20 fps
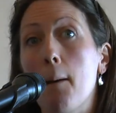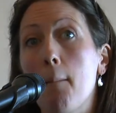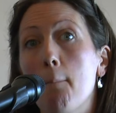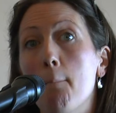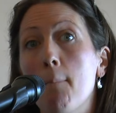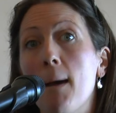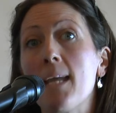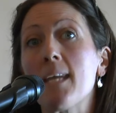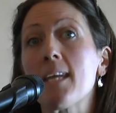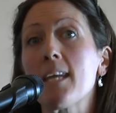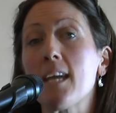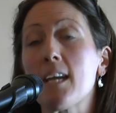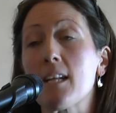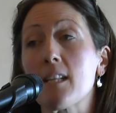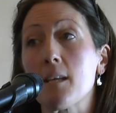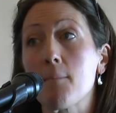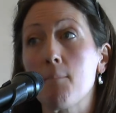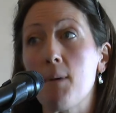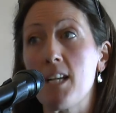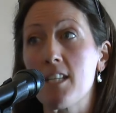
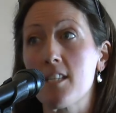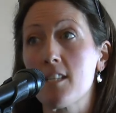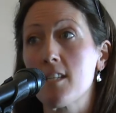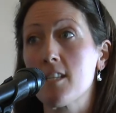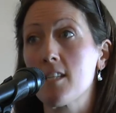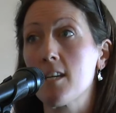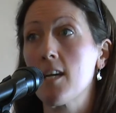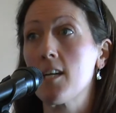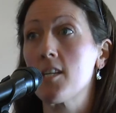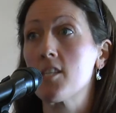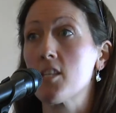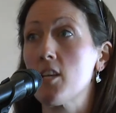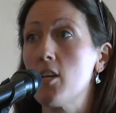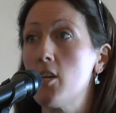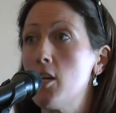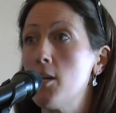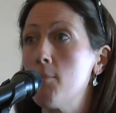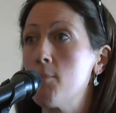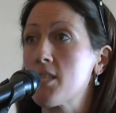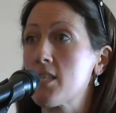making the pesticides, the
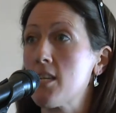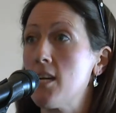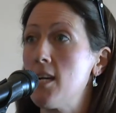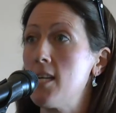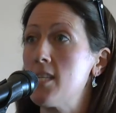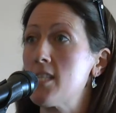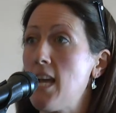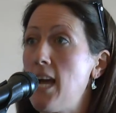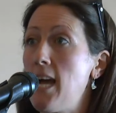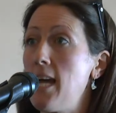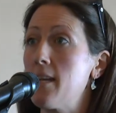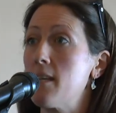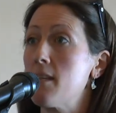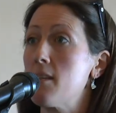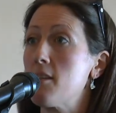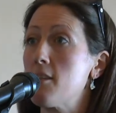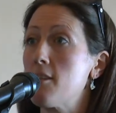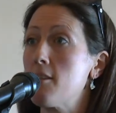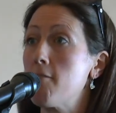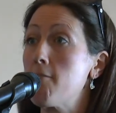herbicides,
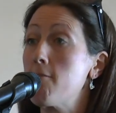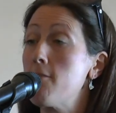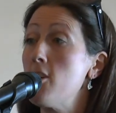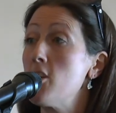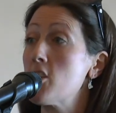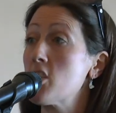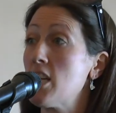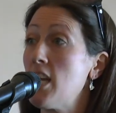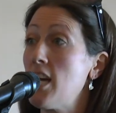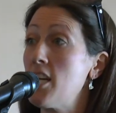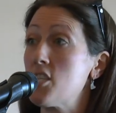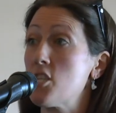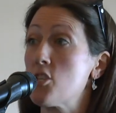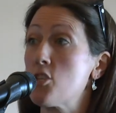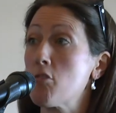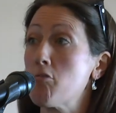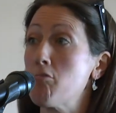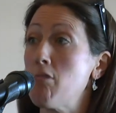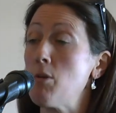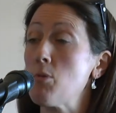and the fertilizers
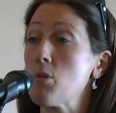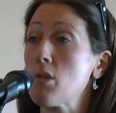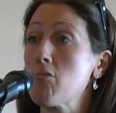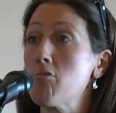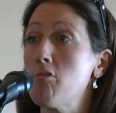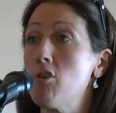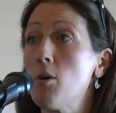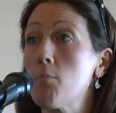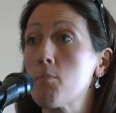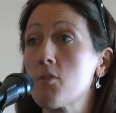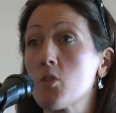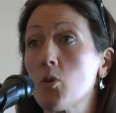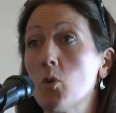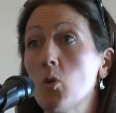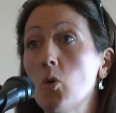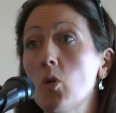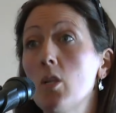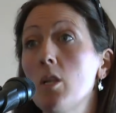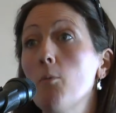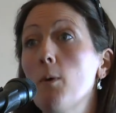to grow the crops,
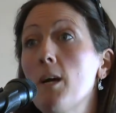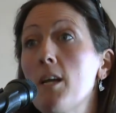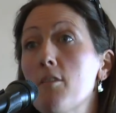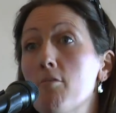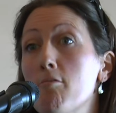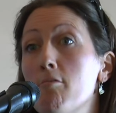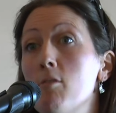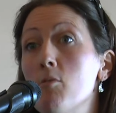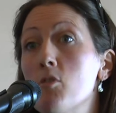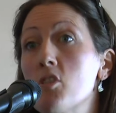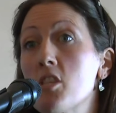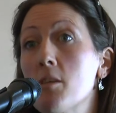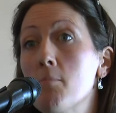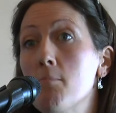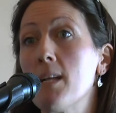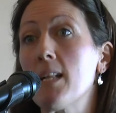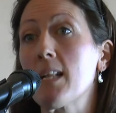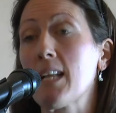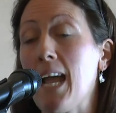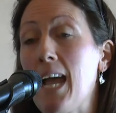all the way through to the
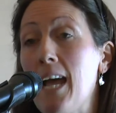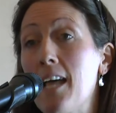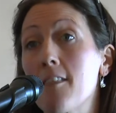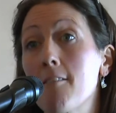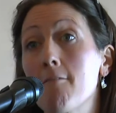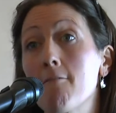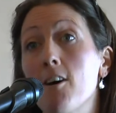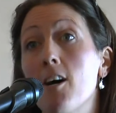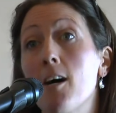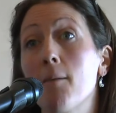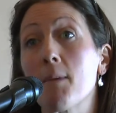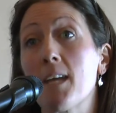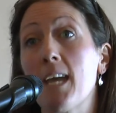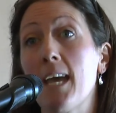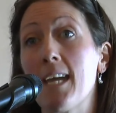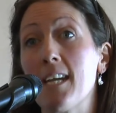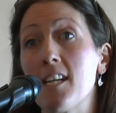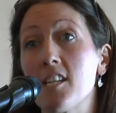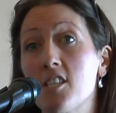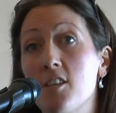milk at the farm
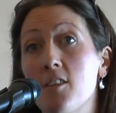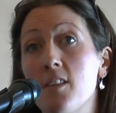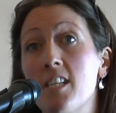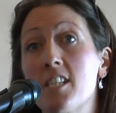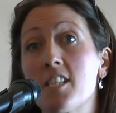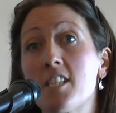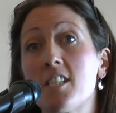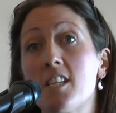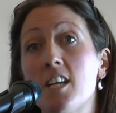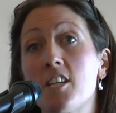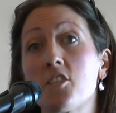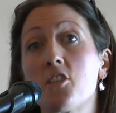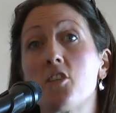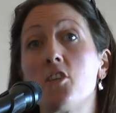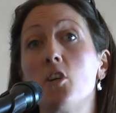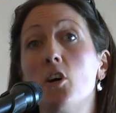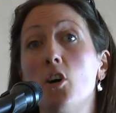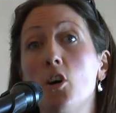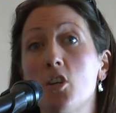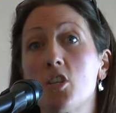gate. So this does
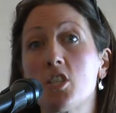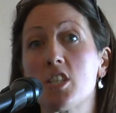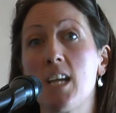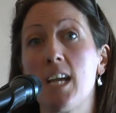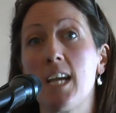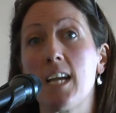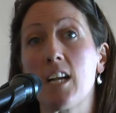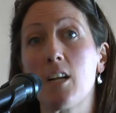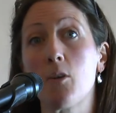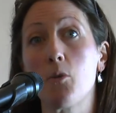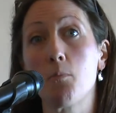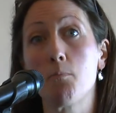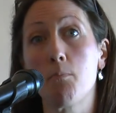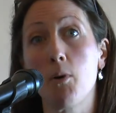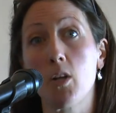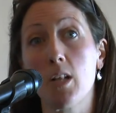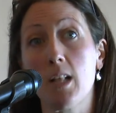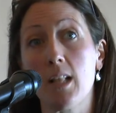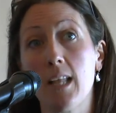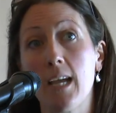not include
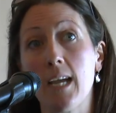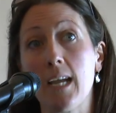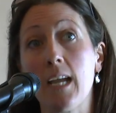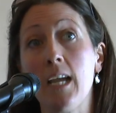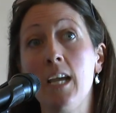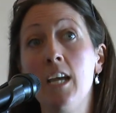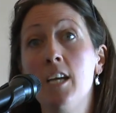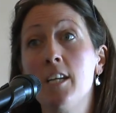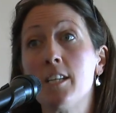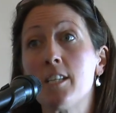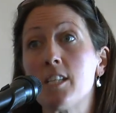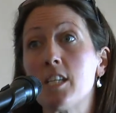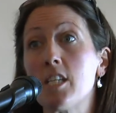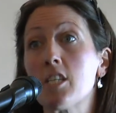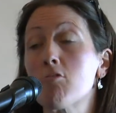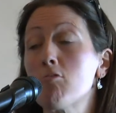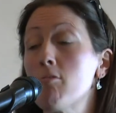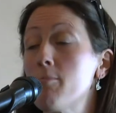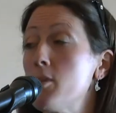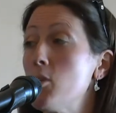bottling,
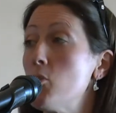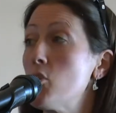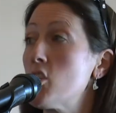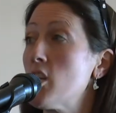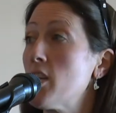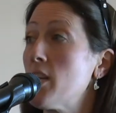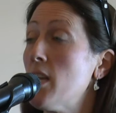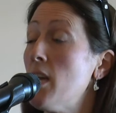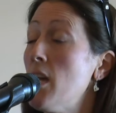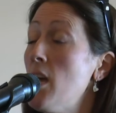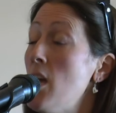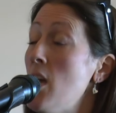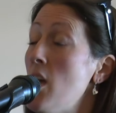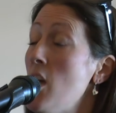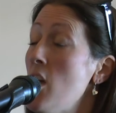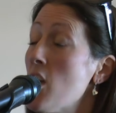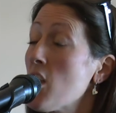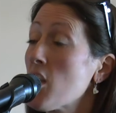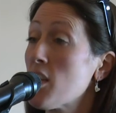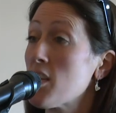distribution,
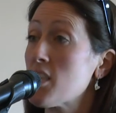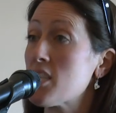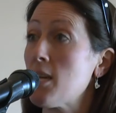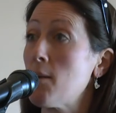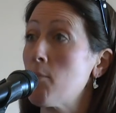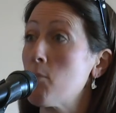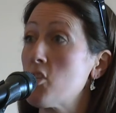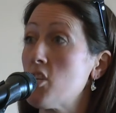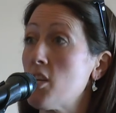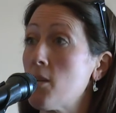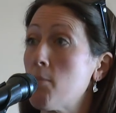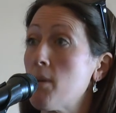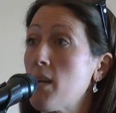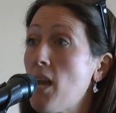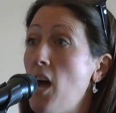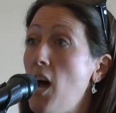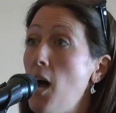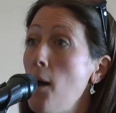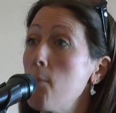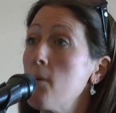consumption, but
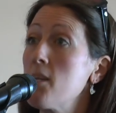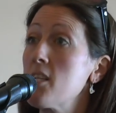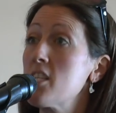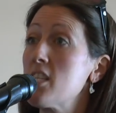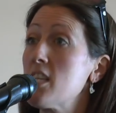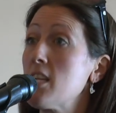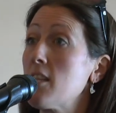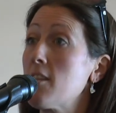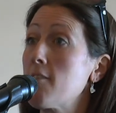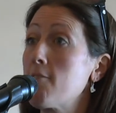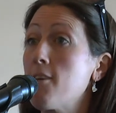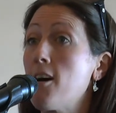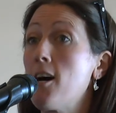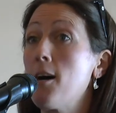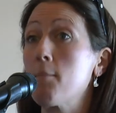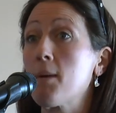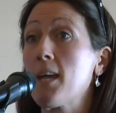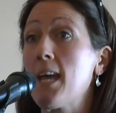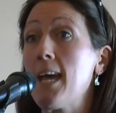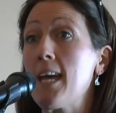up until the
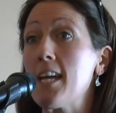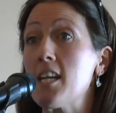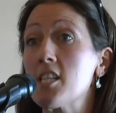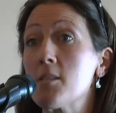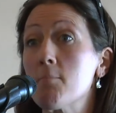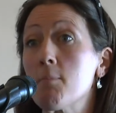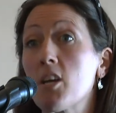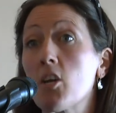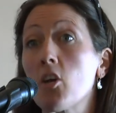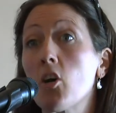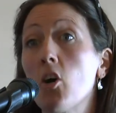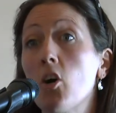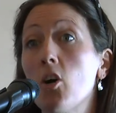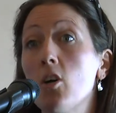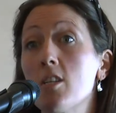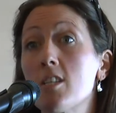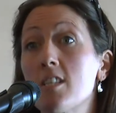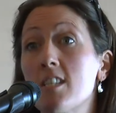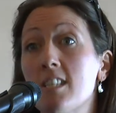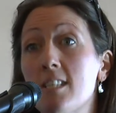farm gate,
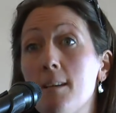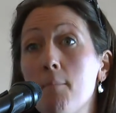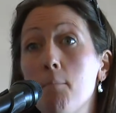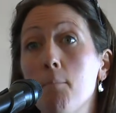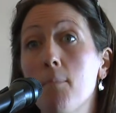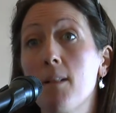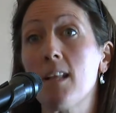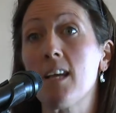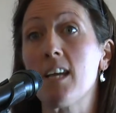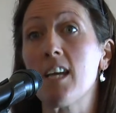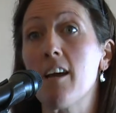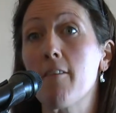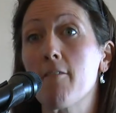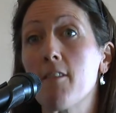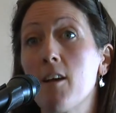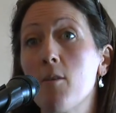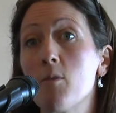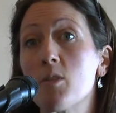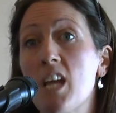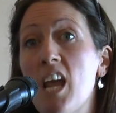because simply of
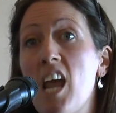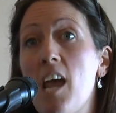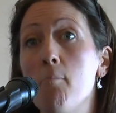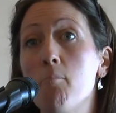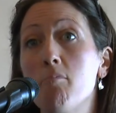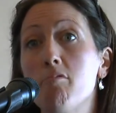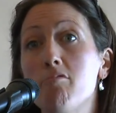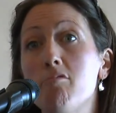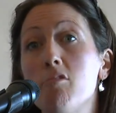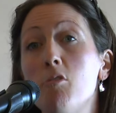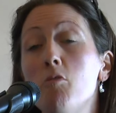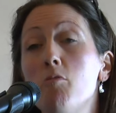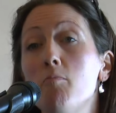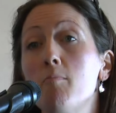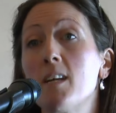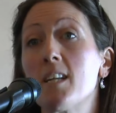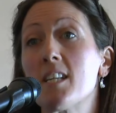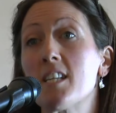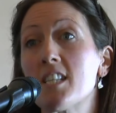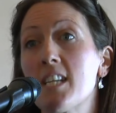those
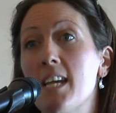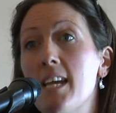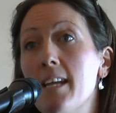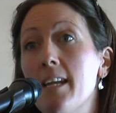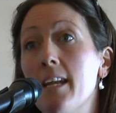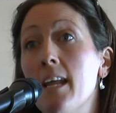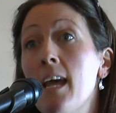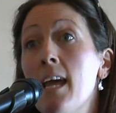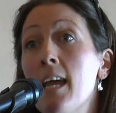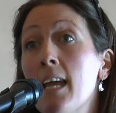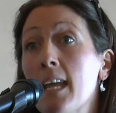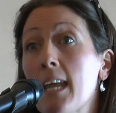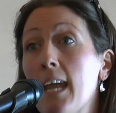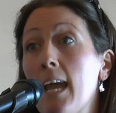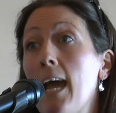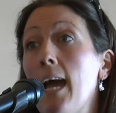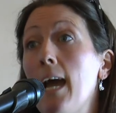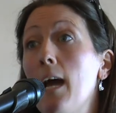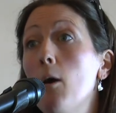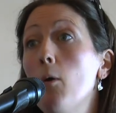improvements in
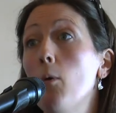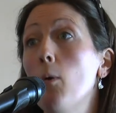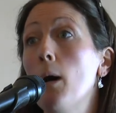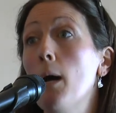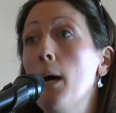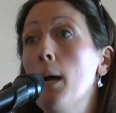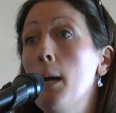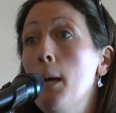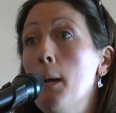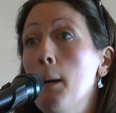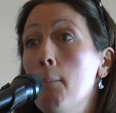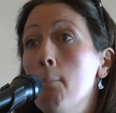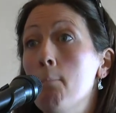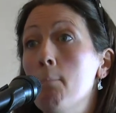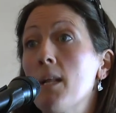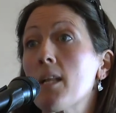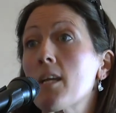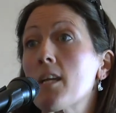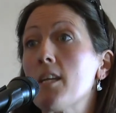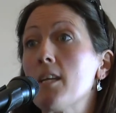cow
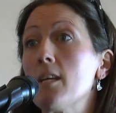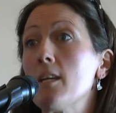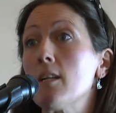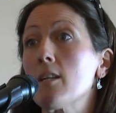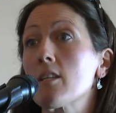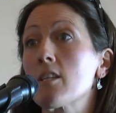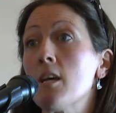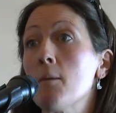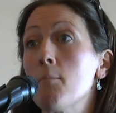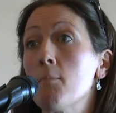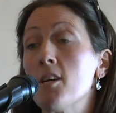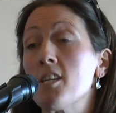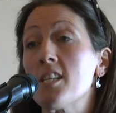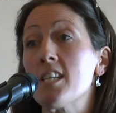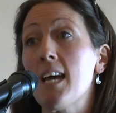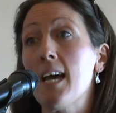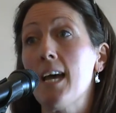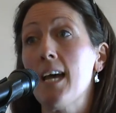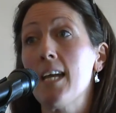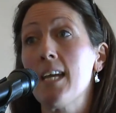milk yield per
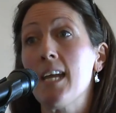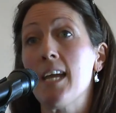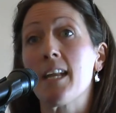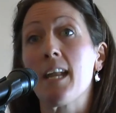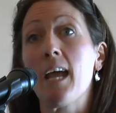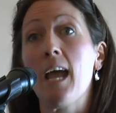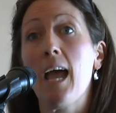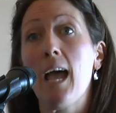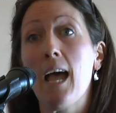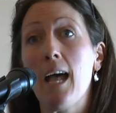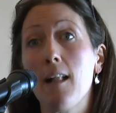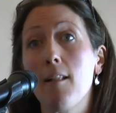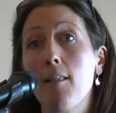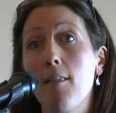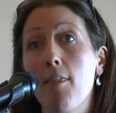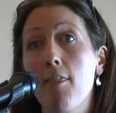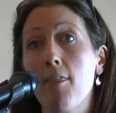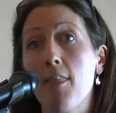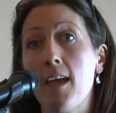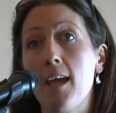day, in
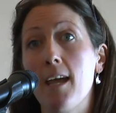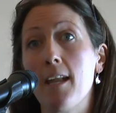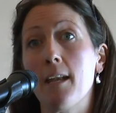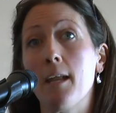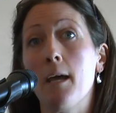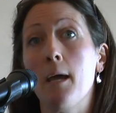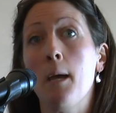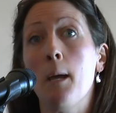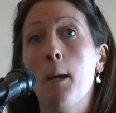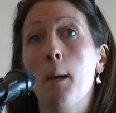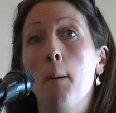health, in